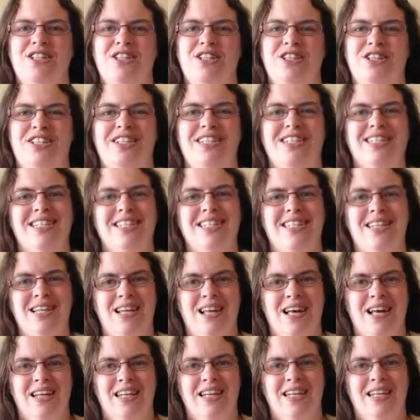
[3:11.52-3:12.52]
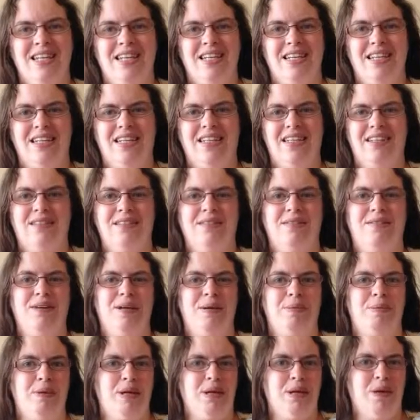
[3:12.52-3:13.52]
She doesn't like
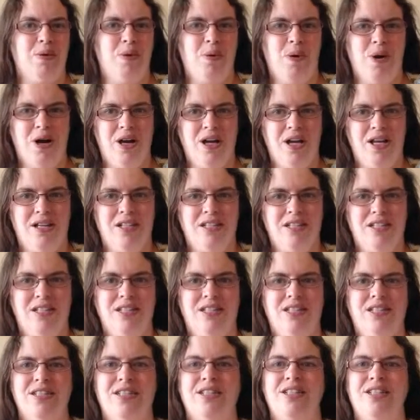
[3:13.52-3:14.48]
it being quiet.